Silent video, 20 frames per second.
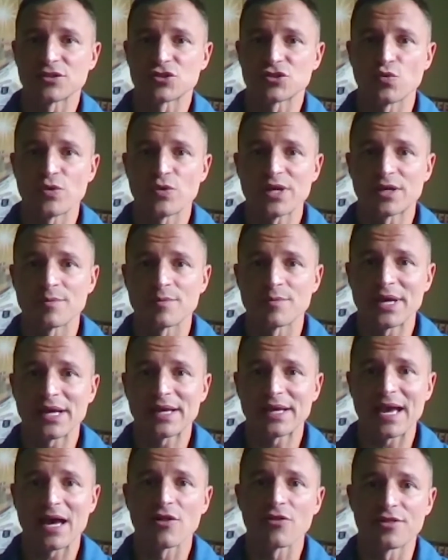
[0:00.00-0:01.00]
and we could
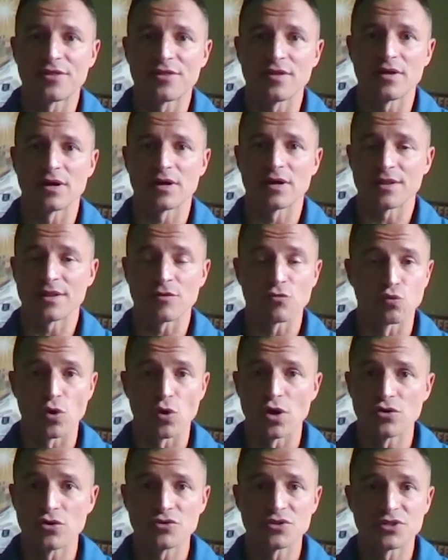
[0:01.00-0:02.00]
pick out
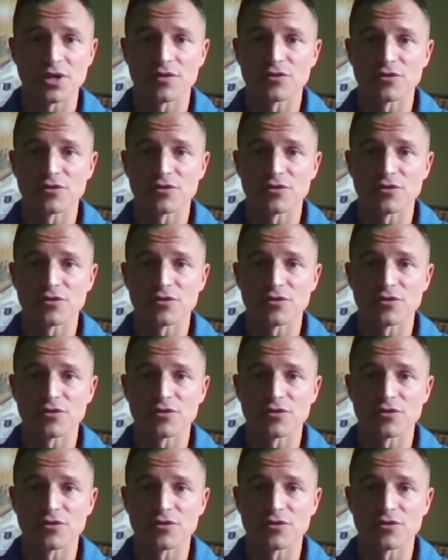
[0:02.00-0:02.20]
roads on the